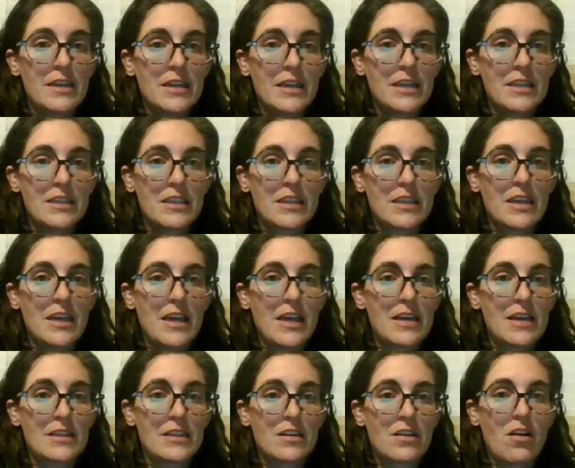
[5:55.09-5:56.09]
He
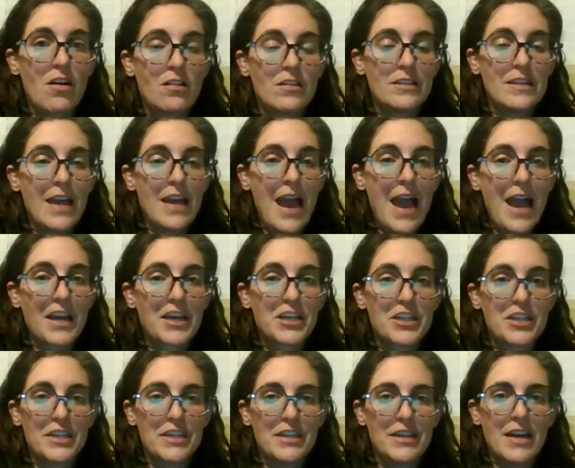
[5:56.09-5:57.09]
has a call to
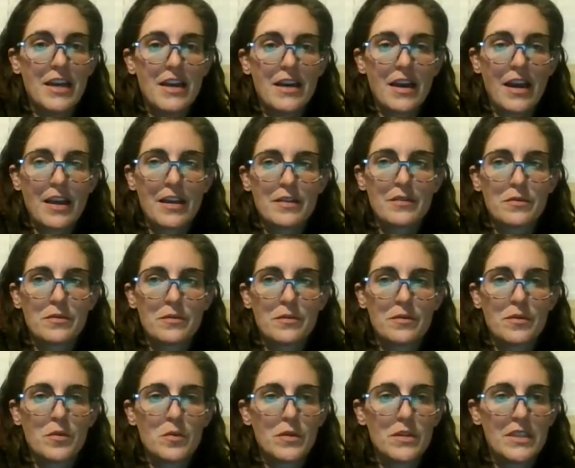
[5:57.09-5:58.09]
action, I
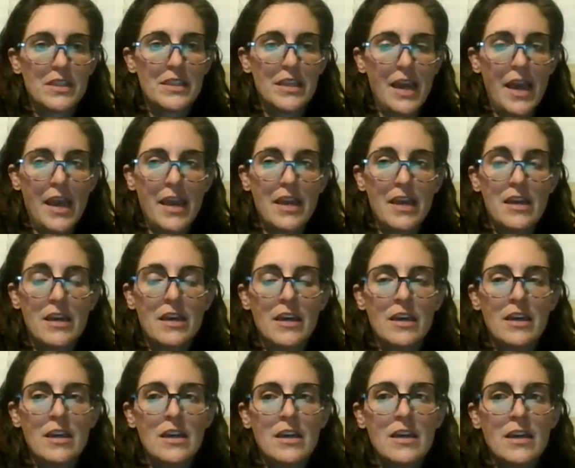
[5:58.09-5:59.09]
would say,
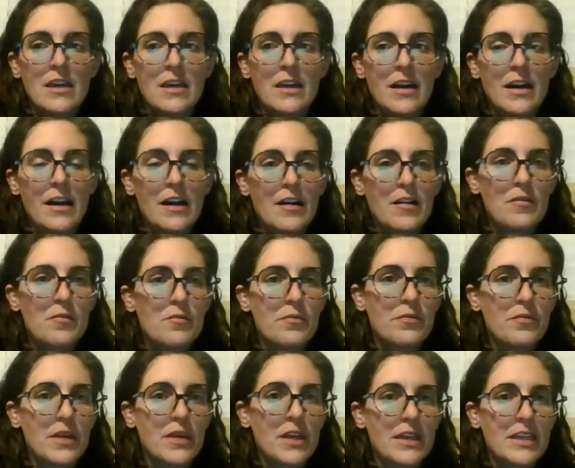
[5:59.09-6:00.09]

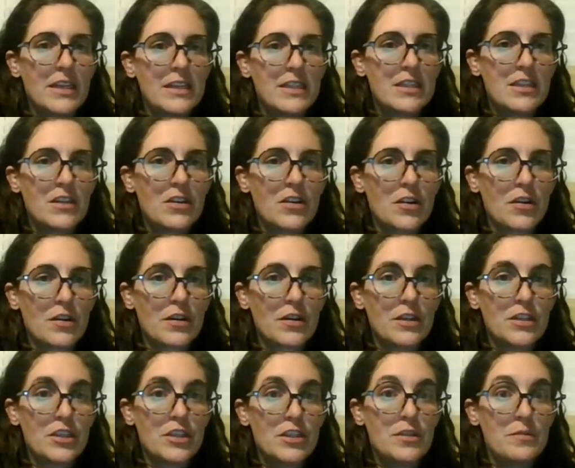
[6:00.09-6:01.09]
and he's
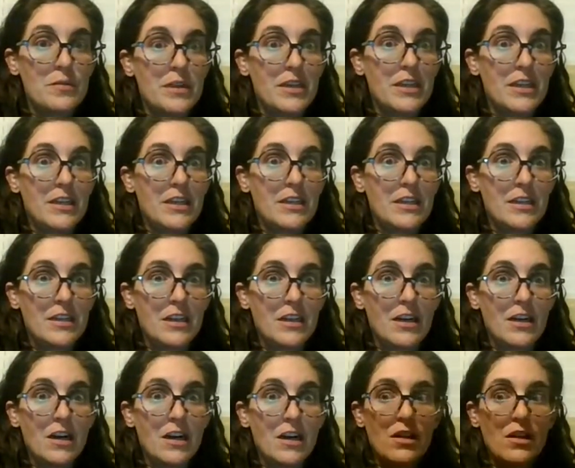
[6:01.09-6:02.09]
encouraged me a